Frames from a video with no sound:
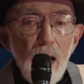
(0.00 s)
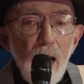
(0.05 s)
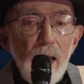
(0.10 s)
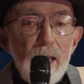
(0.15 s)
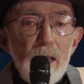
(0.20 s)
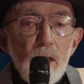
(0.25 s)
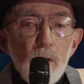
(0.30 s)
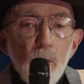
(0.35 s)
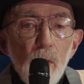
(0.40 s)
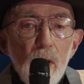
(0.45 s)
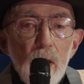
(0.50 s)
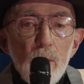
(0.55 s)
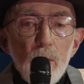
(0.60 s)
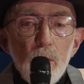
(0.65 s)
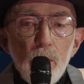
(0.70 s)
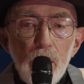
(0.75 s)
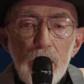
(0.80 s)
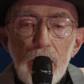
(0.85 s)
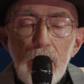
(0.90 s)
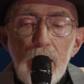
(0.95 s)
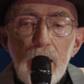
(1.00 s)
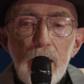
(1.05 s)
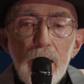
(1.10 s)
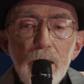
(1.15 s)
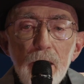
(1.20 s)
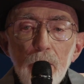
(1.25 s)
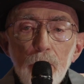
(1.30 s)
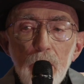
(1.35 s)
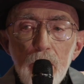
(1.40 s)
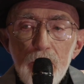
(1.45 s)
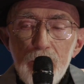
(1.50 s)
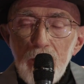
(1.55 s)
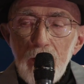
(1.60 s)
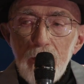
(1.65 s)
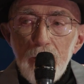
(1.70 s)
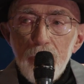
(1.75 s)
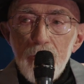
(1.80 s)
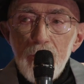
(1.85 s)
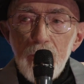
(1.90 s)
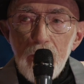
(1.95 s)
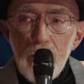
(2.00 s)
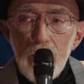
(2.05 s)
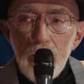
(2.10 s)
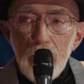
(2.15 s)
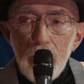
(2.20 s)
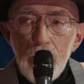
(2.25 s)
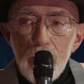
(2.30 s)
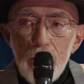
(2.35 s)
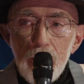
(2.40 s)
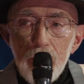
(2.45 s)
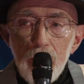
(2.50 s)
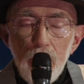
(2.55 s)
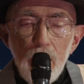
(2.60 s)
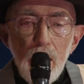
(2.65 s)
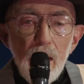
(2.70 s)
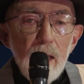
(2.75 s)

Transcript: each one bringing a different set of skills,